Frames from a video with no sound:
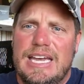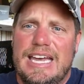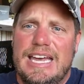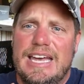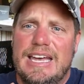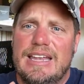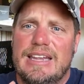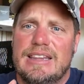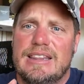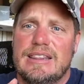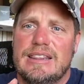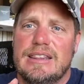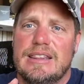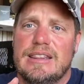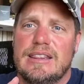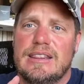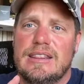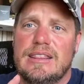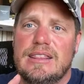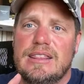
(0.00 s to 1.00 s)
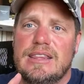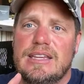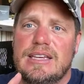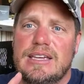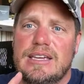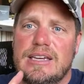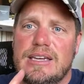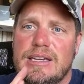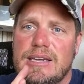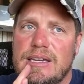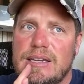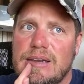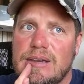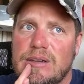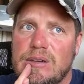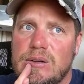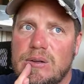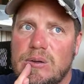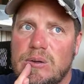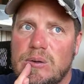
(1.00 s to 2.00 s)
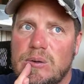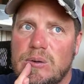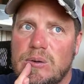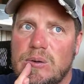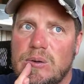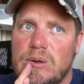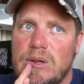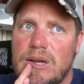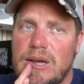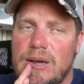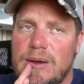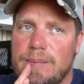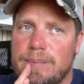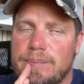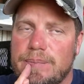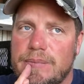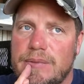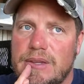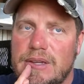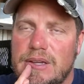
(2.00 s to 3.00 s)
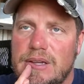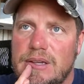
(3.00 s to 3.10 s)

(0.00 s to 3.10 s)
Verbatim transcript: in the um,